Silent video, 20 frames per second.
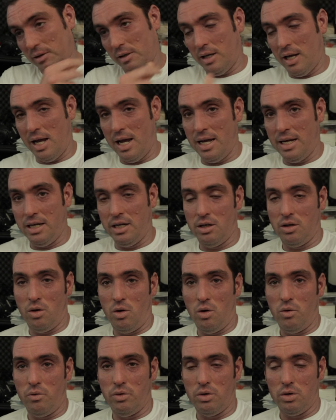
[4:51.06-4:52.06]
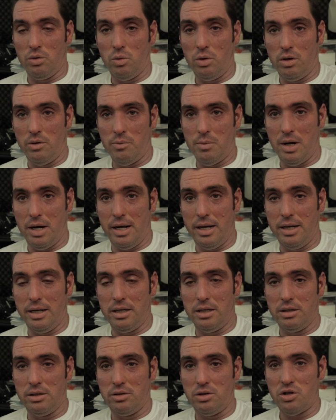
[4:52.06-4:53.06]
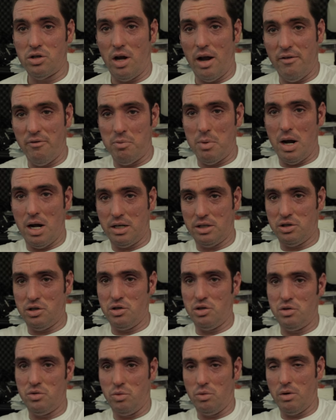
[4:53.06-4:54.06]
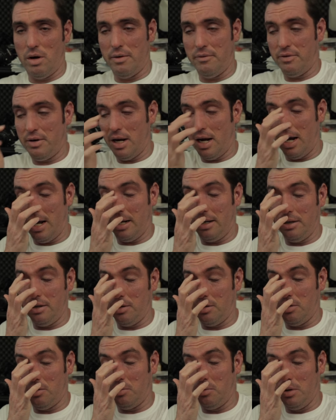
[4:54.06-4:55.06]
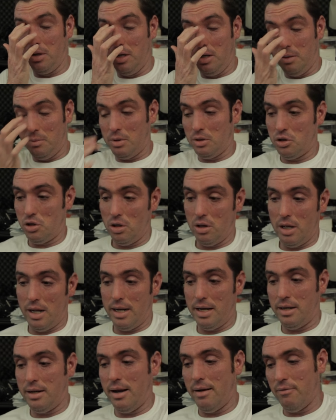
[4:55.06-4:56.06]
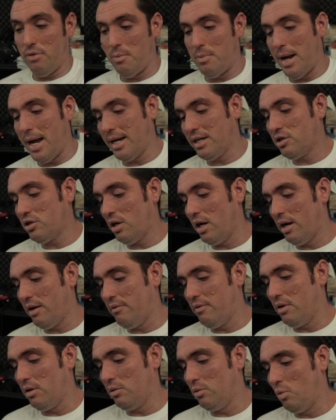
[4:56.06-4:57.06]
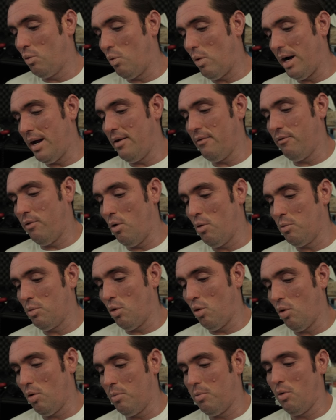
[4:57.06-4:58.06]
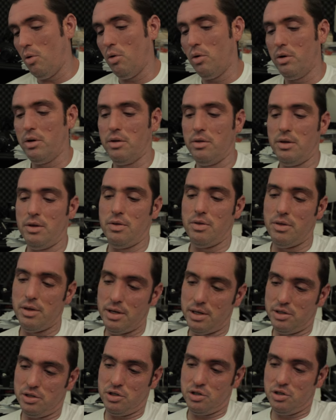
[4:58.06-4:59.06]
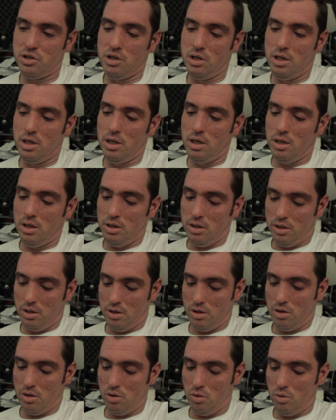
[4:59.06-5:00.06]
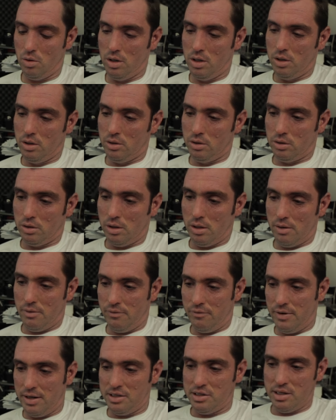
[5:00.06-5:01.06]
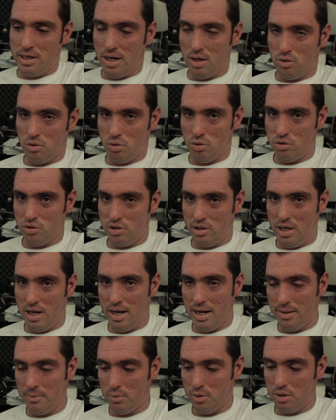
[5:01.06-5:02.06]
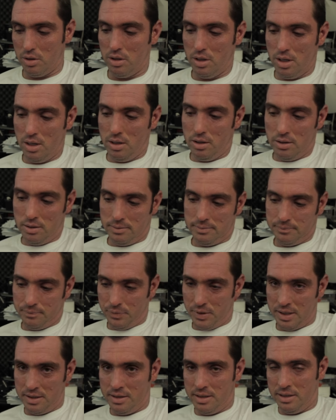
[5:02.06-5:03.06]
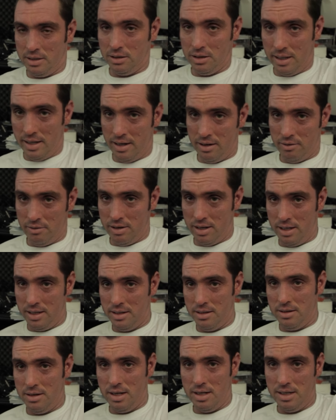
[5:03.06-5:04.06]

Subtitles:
hang it over one of my soft boxes where I've got, you know, a bunch of light, and have the back side of it white foam core board, and then this, you know, facing out towards the camera, and then layer in